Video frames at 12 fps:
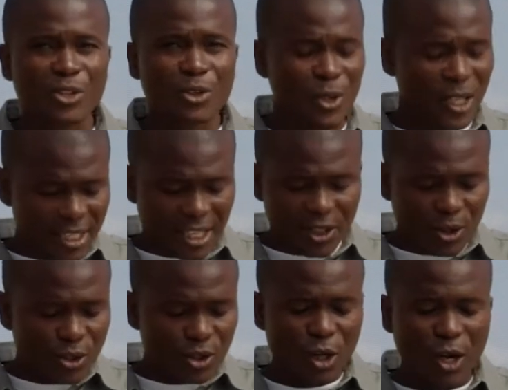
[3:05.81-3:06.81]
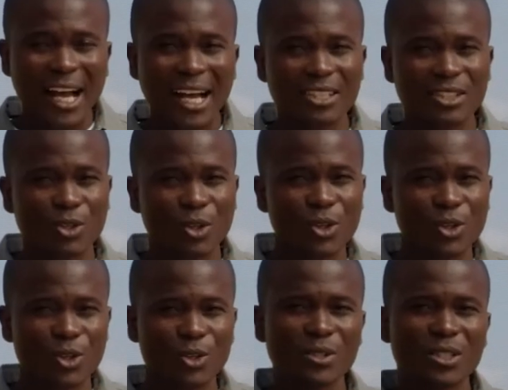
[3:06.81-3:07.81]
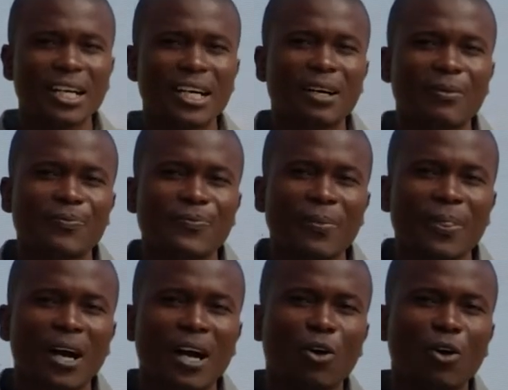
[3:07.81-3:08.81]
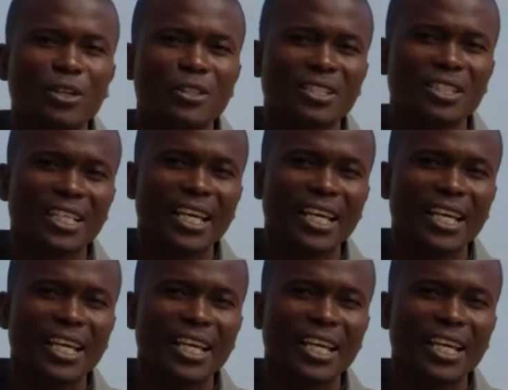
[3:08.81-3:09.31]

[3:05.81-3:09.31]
You either use your hands or you use a corn